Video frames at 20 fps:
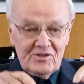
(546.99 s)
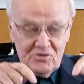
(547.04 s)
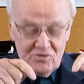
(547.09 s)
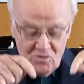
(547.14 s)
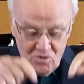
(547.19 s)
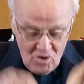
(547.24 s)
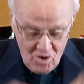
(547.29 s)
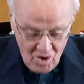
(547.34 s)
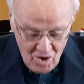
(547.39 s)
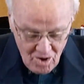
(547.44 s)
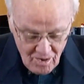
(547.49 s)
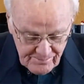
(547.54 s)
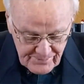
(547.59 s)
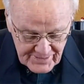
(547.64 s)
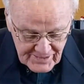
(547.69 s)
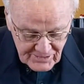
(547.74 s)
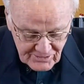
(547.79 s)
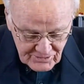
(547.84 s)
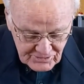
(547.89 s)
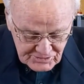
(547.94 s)
You are
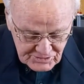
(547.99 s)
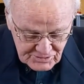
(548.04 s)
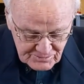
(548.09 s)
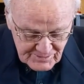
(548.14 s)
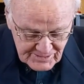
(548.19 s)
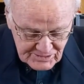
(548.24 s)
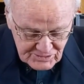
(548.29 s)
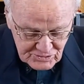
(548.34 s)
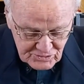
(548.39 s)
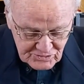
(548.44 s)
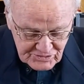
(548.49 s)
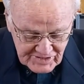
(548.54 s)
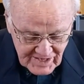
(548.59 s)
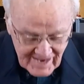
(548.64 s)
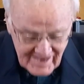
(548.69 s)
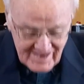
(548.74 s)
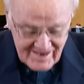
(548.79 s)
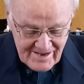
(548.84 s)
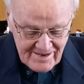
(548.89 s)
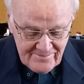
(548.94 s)
being good to me
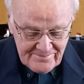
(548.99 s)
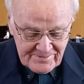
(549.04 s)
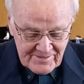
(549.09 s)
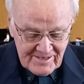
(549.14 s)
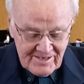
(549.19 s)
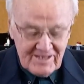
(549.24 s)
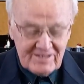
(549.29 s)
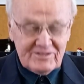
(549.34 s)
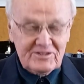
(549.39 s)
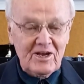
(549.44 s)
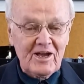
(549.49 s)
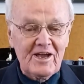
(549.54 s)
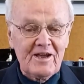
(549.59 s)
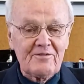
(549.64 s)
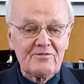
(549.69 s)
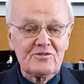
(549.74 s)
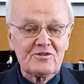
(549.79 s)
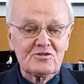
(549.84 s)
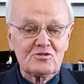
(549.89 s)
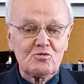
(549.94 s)
today as I
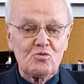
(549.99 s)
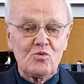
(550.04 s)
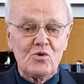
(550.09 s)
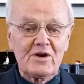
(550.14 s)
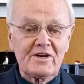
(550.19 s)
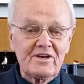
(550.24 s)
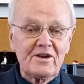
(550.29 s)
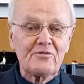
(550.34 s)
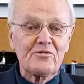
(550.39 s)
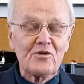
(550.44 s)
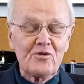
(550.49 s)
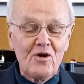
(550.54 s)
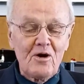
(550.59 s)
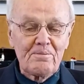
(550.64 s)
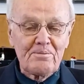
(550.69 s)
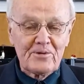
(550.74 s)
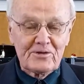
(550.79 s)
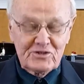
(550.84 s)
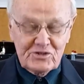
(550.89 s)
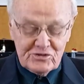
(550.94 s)
have this wonderful
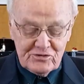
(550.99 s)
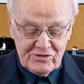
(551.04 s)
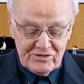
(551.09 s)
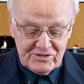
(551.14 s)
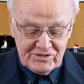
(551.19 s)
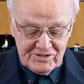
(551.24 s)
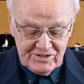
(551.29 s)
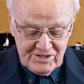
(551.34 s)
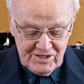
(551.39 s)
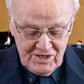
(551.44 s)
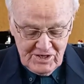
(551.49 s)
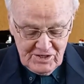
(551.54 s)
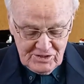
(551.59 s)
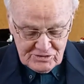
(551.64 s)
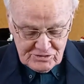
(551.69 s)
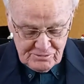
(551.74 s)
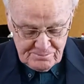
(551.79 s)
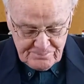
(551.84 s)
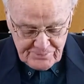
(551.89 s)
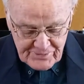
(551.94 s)
opportunity
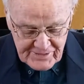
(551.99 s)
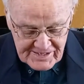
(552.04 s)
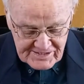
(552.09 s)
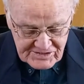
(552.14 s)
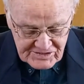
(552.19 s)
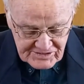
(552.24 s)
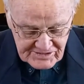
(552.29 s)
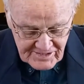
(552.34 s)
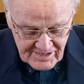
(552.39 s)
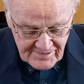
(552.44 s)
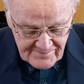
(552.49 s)
to preach.